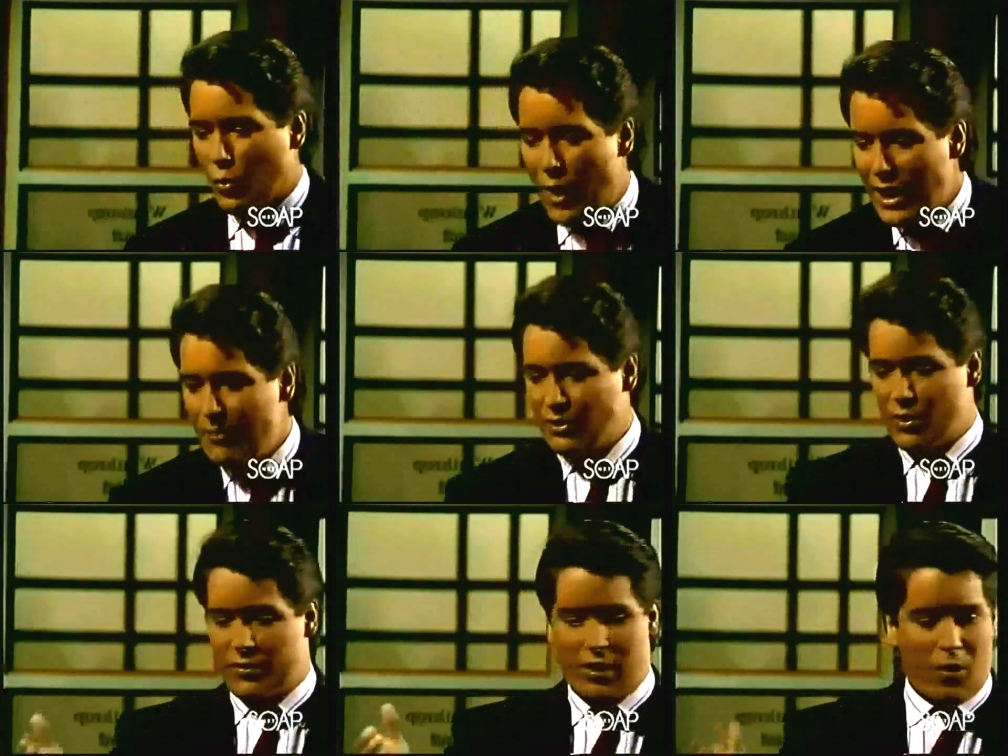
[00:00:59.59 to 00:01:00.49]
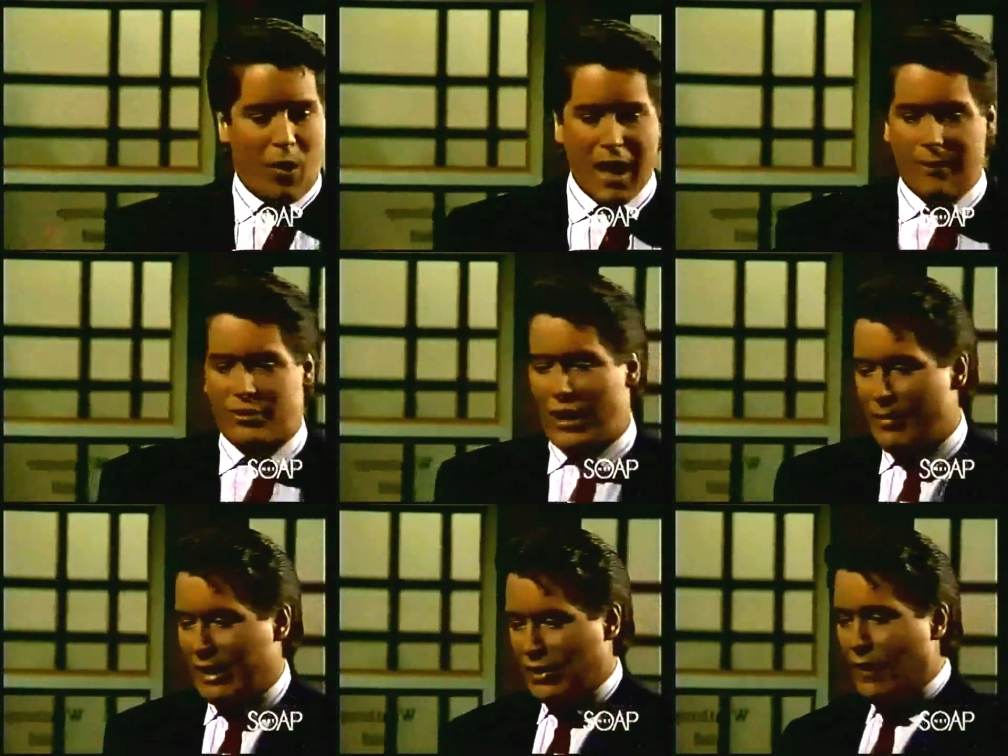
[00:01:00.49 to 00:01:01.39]
you know, what I'm doing there, why I'm
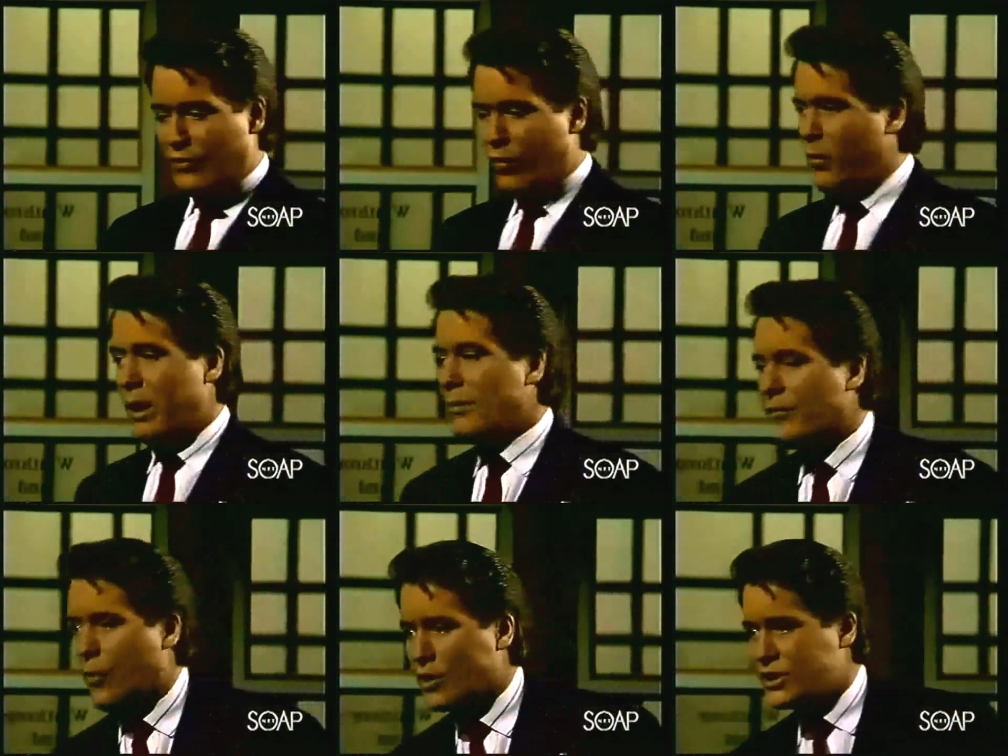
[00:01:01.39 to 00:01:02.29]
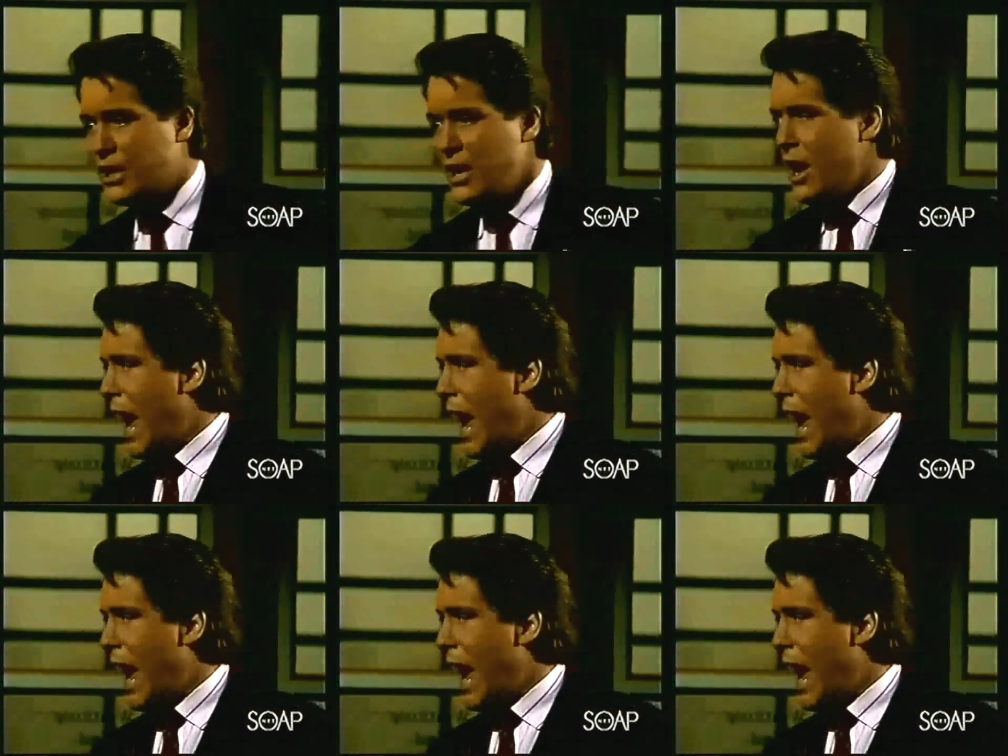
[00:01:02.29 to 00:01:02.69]
trying to make love to a woman I'm divorcing,